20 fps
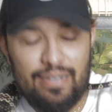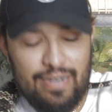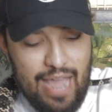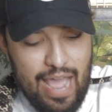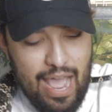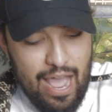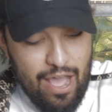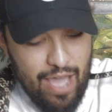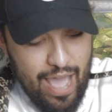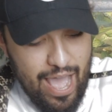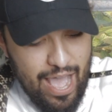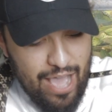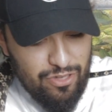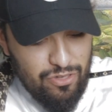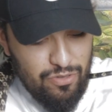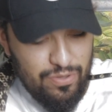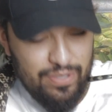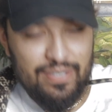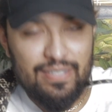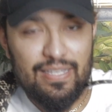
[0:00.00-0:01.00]
Now,
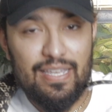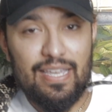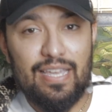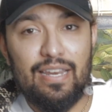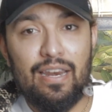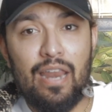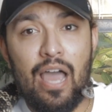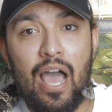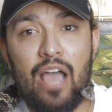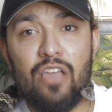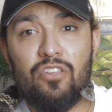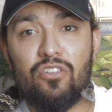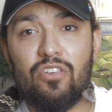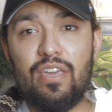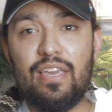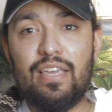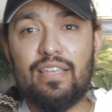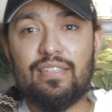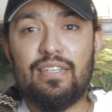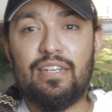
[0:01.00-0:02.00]
as you can see, Naja
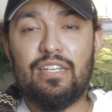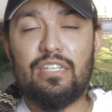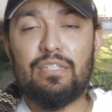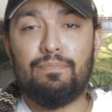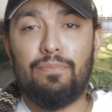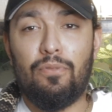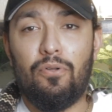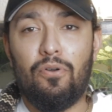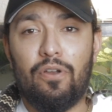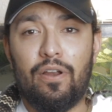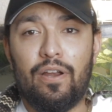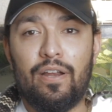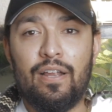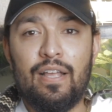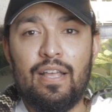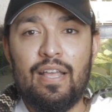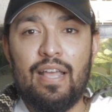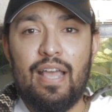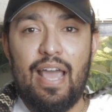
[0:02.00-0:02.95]
is an explorer,